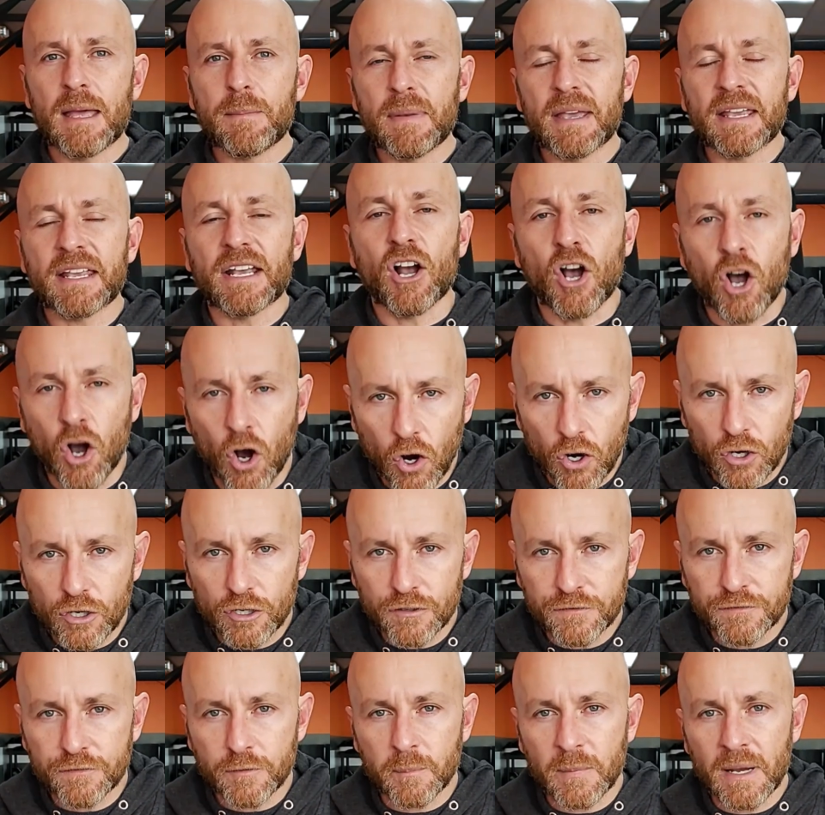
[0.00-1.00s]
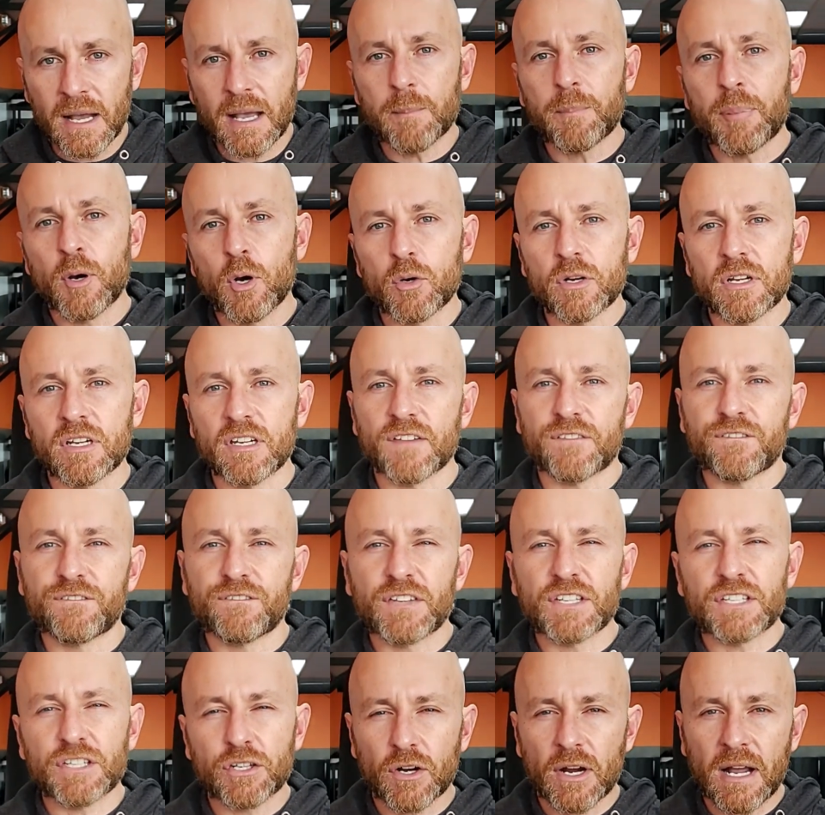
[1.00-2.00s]
and make it harder for my opponent to
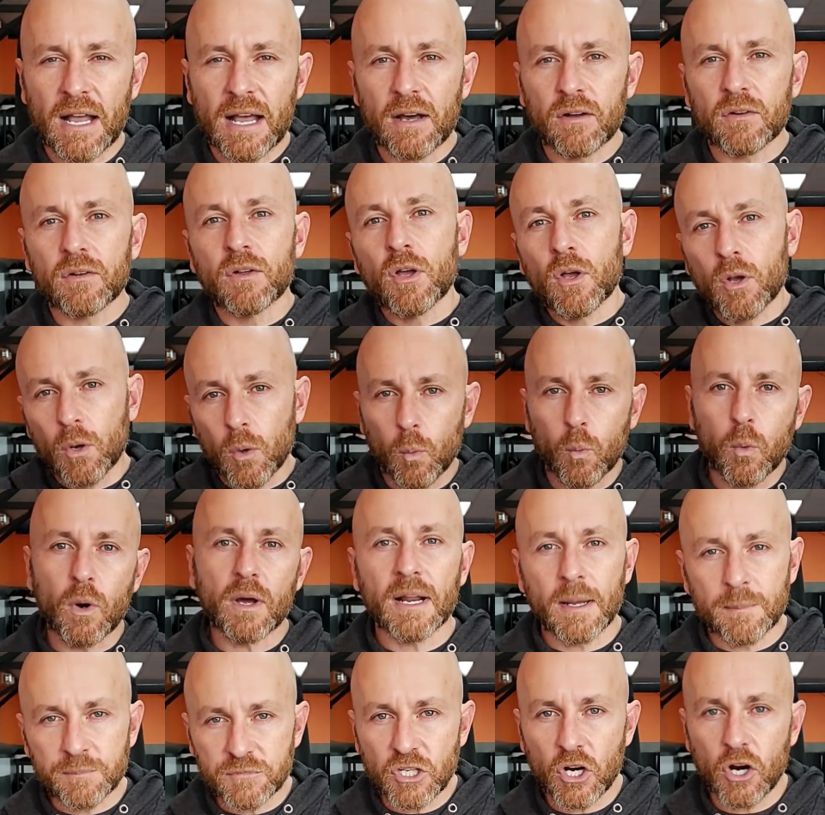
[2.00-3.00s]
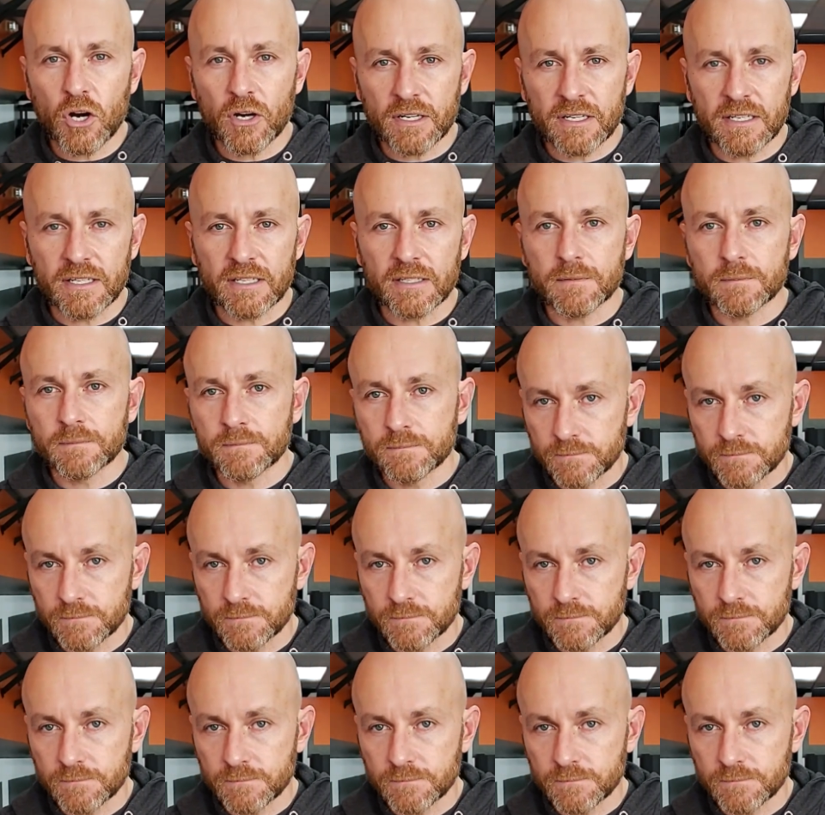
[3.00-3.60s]
figure out what I'm targeting.